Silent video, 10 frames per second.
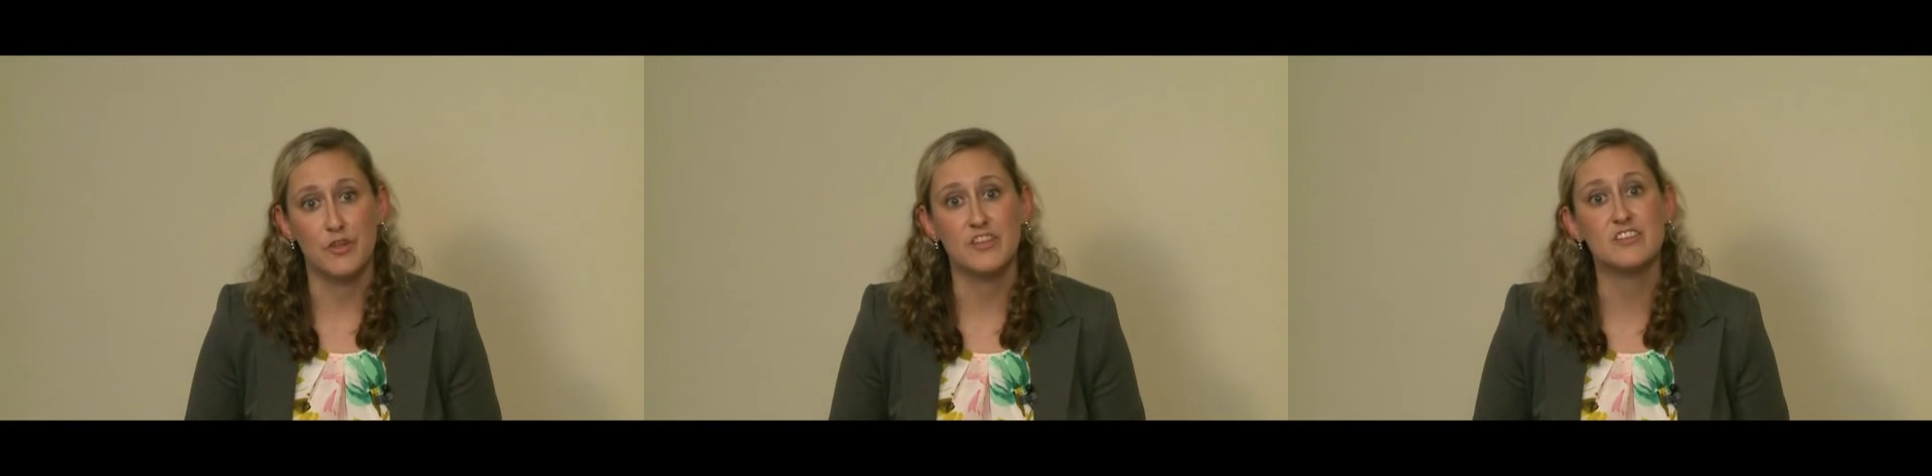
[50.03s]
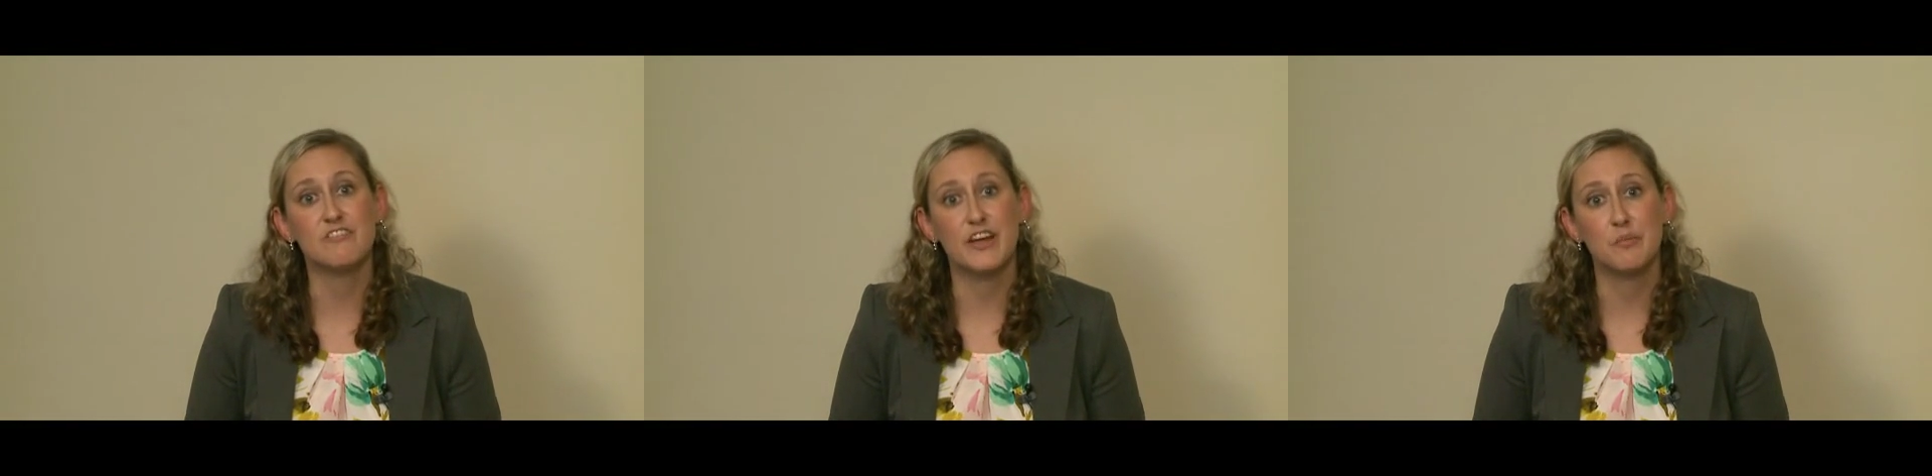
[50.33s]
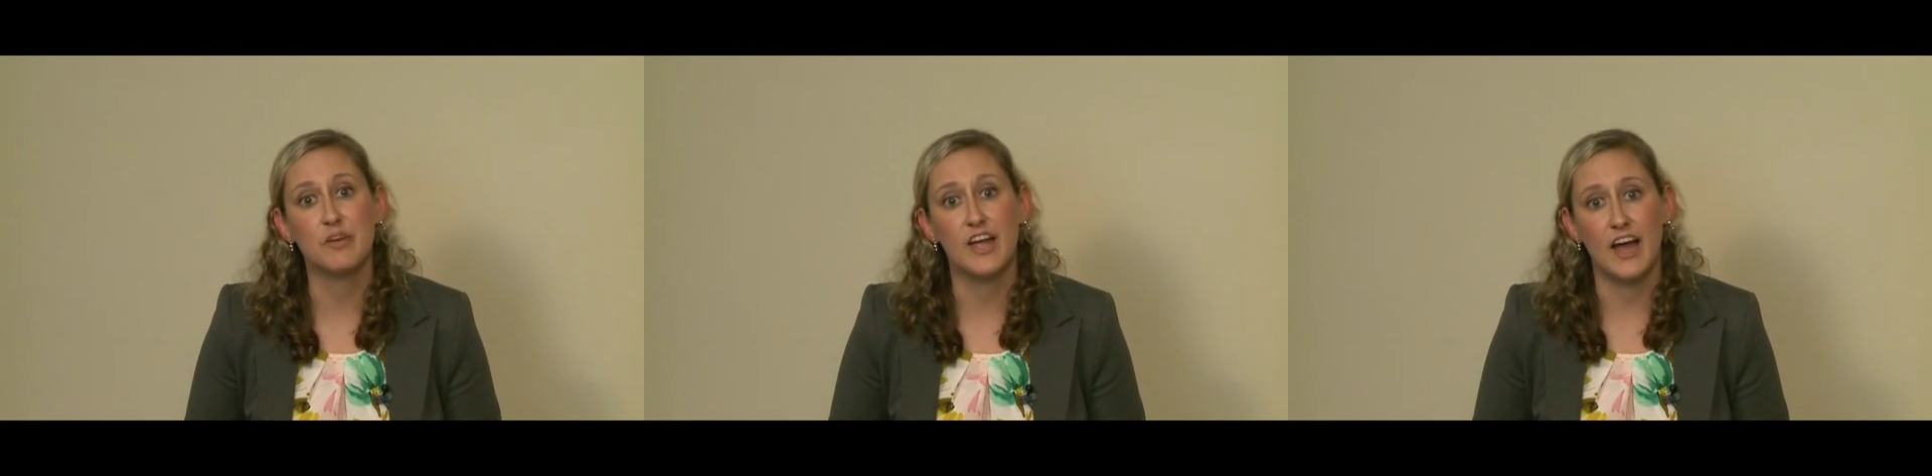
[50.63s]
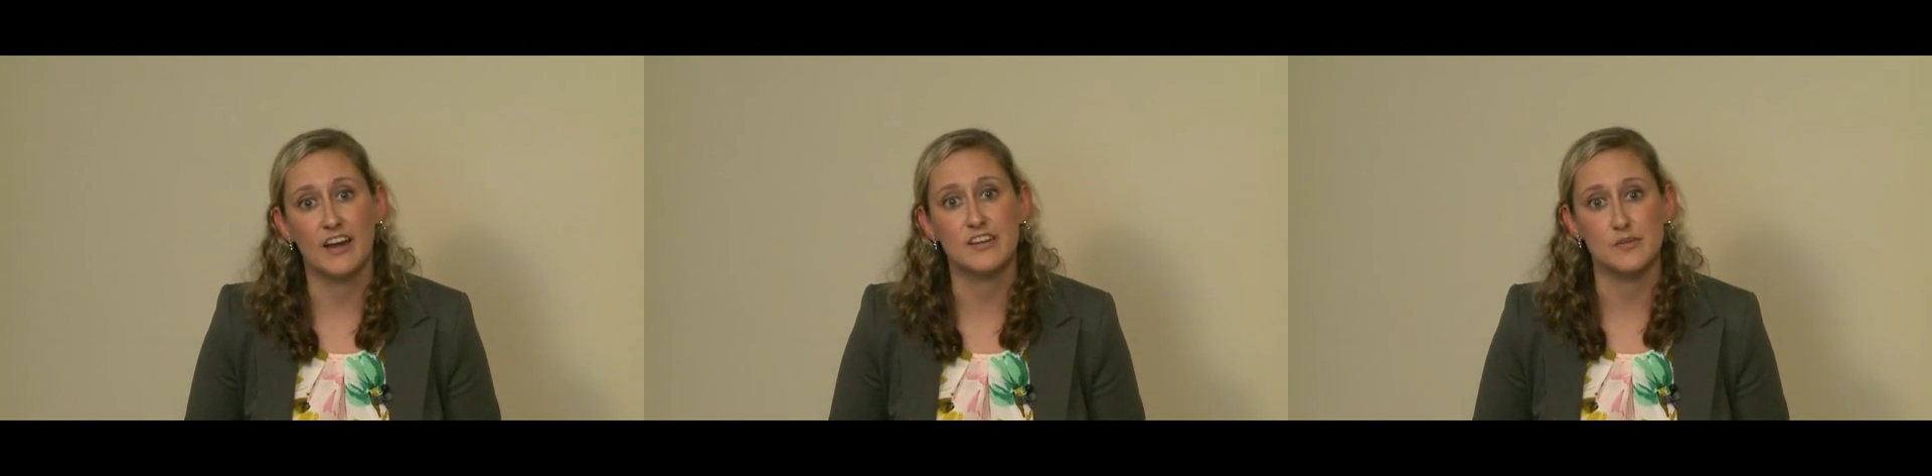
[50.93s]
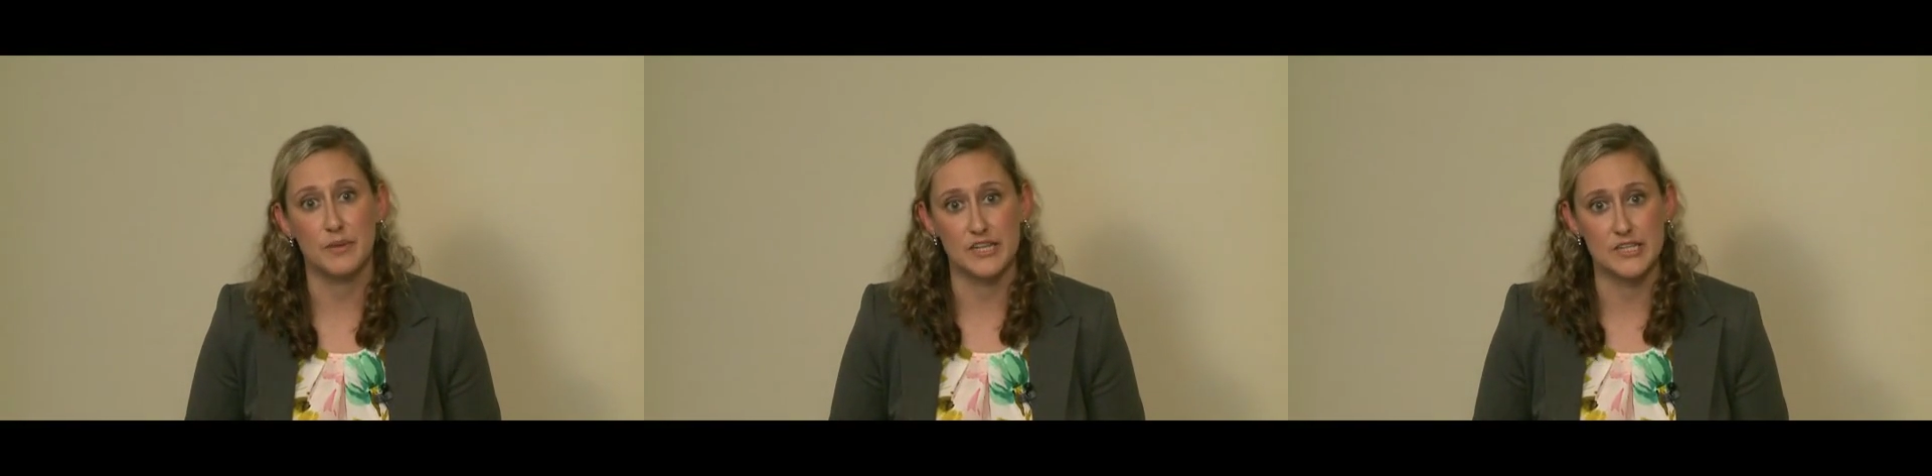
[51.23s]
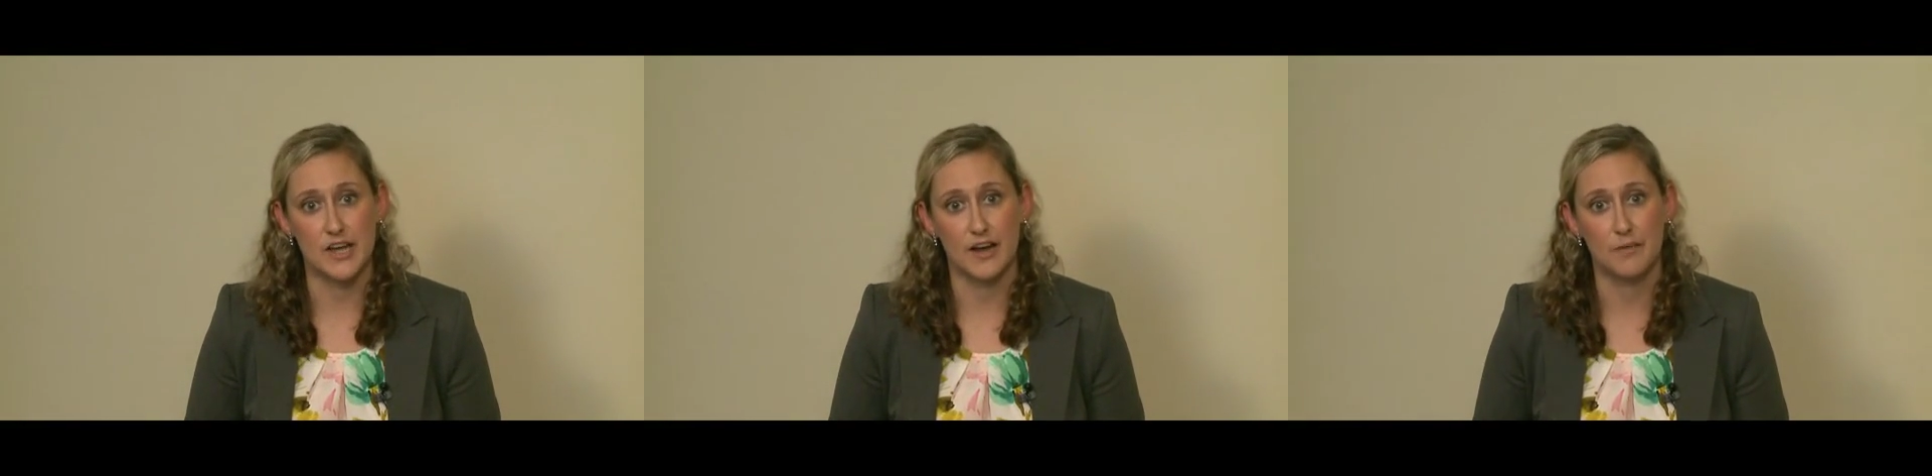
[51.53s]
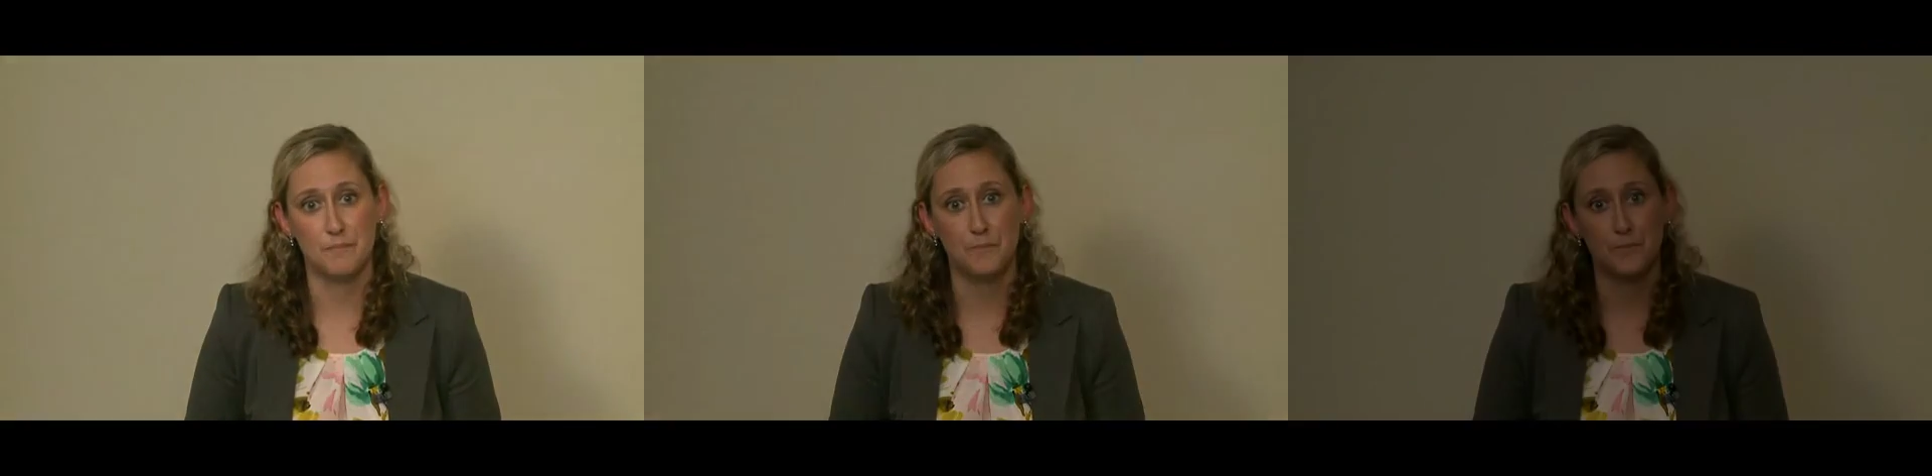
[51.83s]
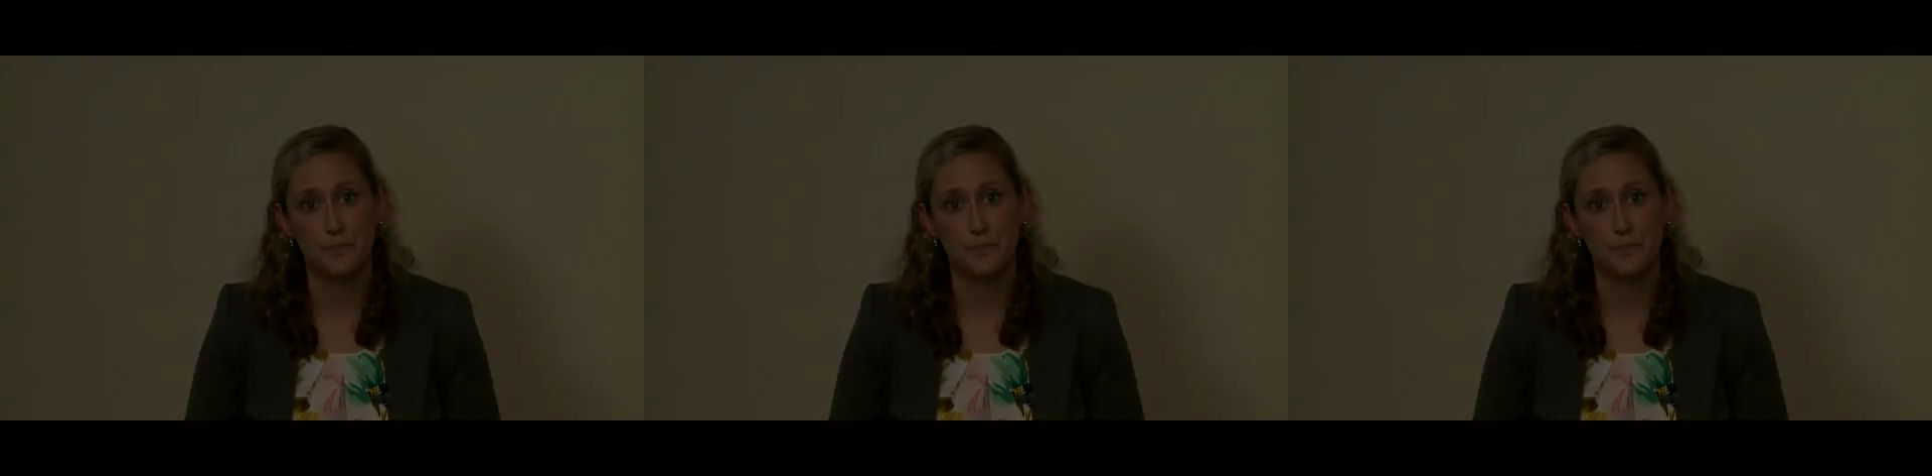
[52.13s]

with his family at his bedside.